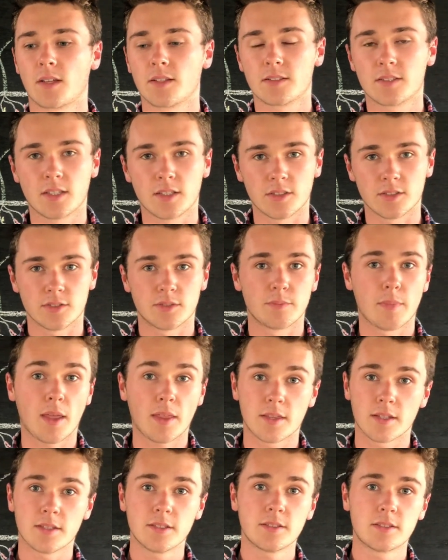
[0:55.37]
tillage
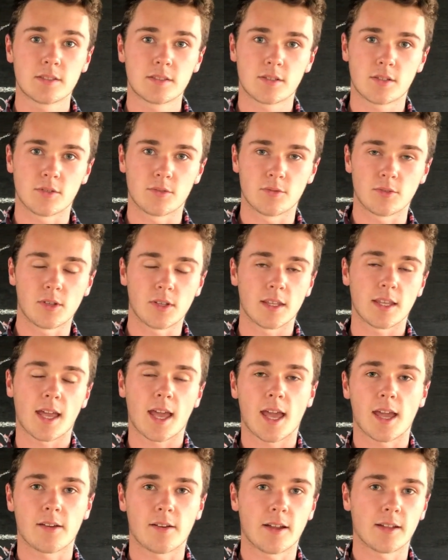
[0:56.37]
methods to really
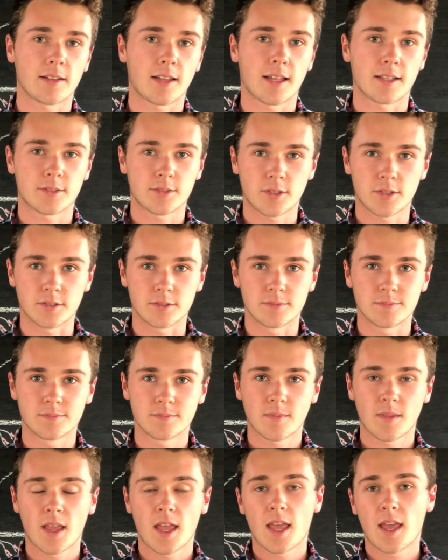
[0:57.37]
aerate that soil.
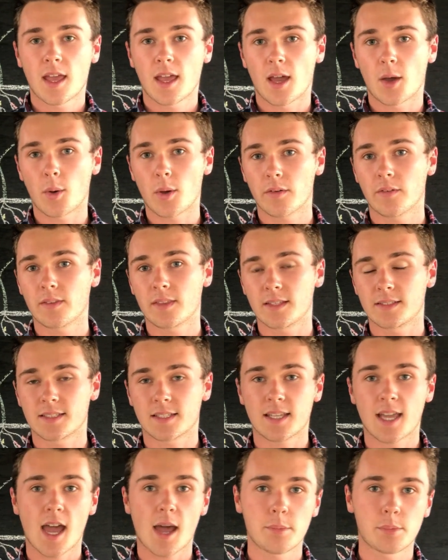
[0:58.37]
However, there's a
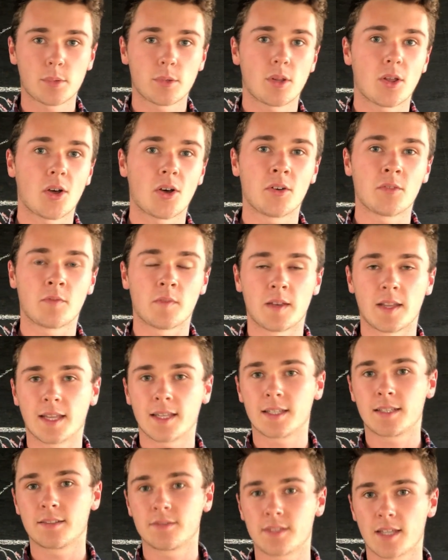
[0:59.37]
couple of
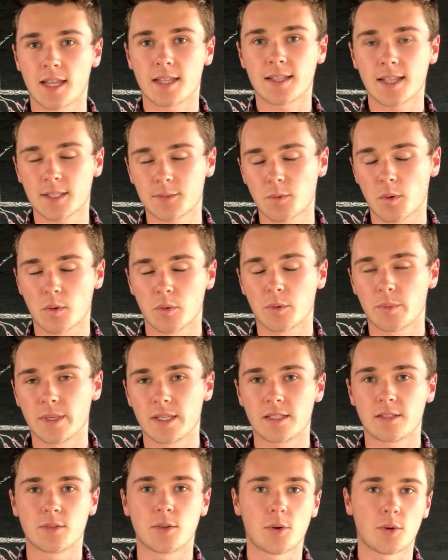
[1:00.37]
negatives, and that's what we'll
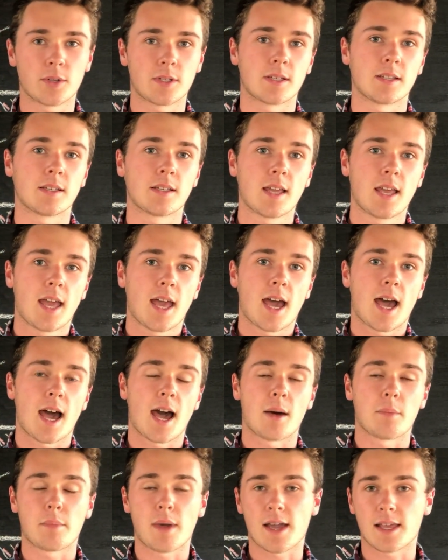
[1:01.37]
be talking
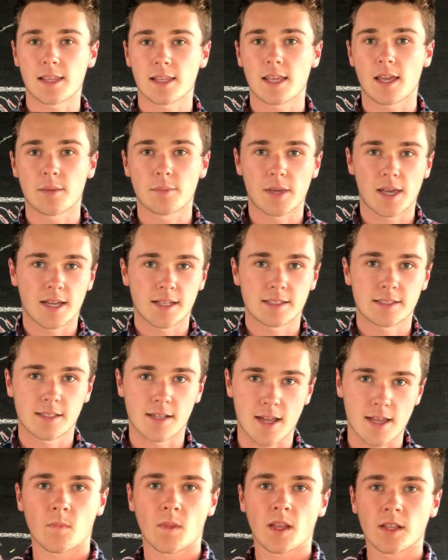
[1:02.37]
mainly about
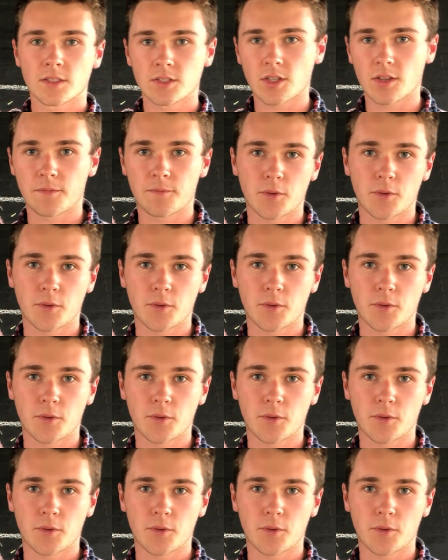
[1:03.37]
today. So the